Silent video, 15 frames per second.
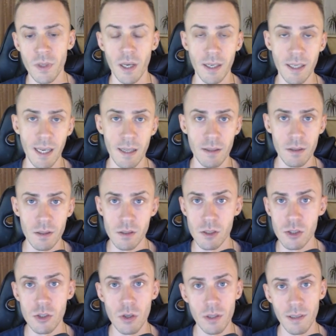Again, this
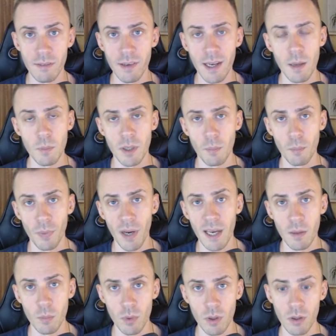is not EVM
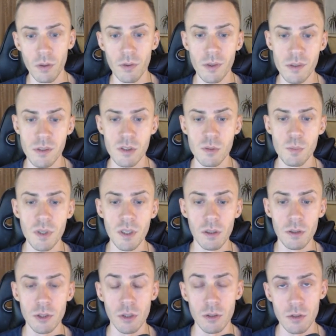compatible, this is
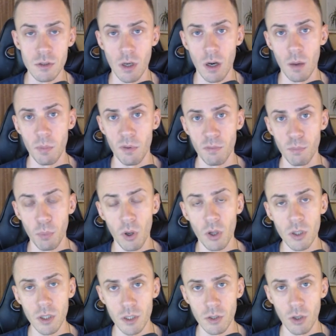built on top of
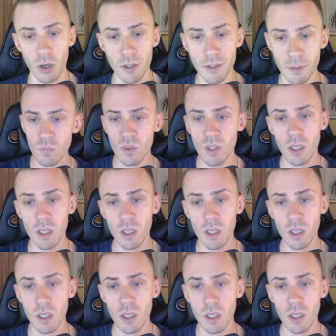Polkadot.